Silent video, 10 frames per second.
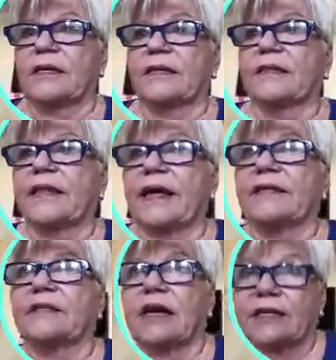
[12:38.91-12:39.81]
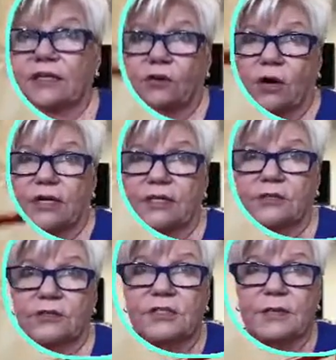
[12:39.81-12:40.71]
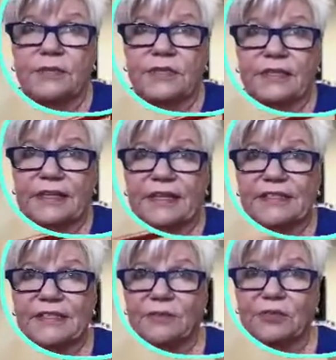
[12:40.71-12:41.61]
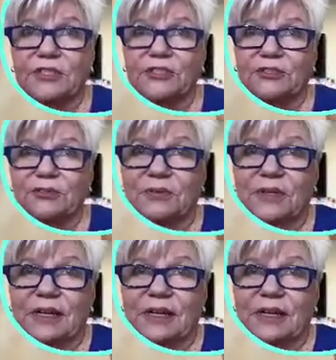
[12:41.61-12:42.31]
that kind of chronicles some of the things that we do.